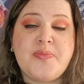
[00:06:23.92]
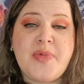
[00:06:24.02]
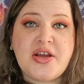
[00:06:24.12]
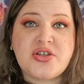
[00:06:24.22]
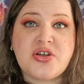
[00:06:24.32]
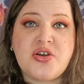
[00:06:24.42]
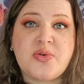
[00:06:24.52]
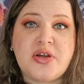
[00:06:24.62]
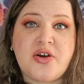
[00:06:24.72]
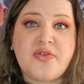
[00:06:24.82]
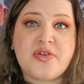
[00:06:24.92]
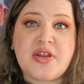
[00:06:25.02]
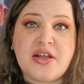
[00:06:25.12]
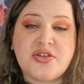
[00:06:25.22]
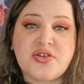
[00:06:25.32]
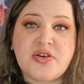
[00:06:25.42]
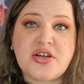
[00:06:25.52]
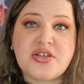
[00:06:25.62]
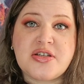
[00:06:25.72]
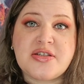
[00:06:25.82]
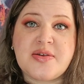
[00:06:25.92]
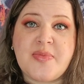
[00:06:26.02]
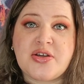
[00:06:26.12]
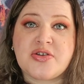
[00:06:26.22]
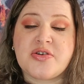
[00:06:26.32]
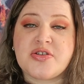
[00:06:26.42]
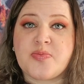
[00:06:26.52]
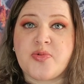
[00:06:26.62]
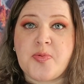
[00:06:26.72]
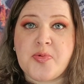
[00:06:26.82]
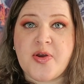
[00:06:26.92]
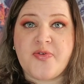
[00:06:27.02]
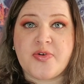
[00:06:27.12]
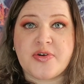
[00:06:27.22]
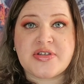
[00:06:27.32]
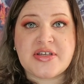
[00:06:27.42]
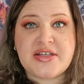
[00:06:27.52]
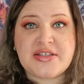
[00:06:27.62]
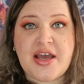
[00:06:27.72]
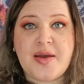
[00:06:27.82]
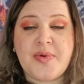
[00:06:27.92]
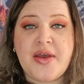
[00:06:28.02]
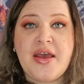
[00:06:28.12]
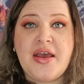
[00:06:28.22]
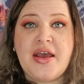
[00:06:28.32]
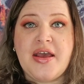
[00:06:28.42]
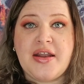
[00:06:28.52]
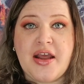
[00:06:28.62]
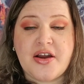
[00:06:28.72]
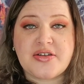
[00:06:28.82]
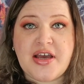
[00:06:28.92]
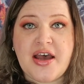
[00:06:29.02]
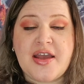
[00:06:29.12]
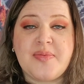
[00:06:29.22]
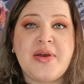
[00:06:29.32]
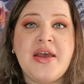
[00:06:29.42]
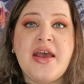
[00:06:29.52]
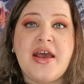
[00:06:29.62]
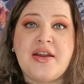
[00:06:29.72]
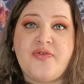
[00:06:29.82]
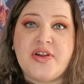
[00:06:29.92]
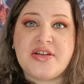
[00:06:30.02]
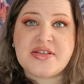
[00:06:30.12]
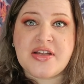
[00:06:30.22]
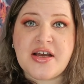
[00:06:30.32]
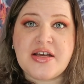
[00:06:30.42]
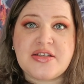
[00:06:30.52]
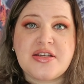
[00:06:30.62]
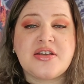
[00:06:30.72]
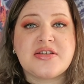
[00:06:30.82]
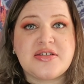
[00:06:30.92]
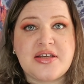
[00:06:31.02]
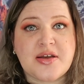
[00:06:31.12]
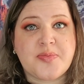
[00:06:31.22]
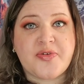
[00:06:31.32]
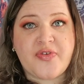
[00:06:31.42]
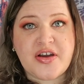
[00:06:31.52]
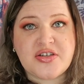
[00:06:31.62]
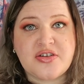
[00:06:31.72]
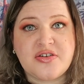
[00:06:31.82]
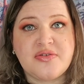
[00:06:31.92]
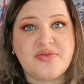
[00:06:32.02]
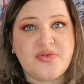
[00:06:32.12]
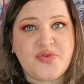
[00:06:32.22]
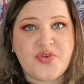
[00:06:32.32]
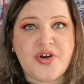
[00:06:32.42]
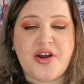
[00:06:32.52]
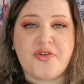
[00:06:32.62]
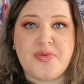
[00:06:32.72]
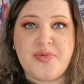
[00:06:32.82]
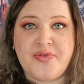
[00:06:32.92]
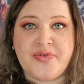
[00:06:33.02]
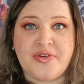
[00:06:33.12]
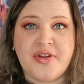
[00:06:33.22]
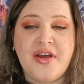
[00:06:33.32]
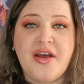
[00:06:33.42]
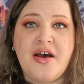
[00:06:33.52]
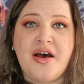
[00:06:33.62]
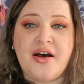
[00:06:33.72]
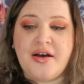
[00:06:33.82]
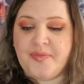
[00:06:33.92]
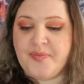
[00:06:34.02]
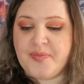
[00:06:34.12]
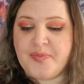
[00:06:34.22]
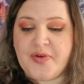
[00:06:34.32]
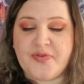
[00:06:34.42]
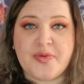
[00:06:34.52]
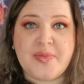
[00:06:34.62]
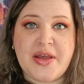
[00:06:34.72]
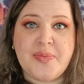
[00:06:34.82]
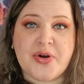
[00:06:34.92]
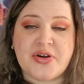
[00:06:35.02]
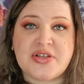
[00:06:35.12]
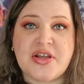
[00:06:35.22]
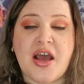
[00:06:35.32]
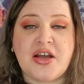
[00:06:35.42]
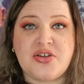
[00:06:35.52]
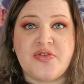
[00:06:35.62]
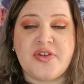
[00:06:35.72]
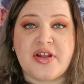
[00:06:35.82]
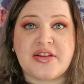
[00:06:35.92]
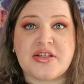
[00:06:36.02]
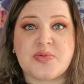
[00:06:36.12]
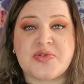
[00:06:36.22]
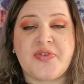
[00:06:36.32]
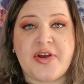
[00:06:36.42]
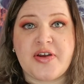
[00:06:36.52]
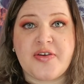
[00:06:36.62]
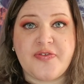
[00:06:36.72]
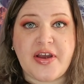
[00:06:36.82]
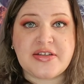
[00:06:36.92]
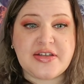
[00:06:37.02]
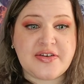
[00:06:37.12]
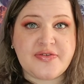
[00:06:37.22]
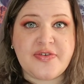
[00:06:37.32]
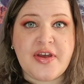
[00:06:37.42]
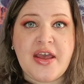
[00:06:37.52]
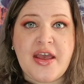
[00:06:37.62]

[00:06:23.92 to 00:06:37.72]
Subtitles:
make sure you read over the instructions and make sure it's appropriate for your skin type and hair type, and if it is not, seek a professional for hair removal. But for me personally, I do feel like this was very effective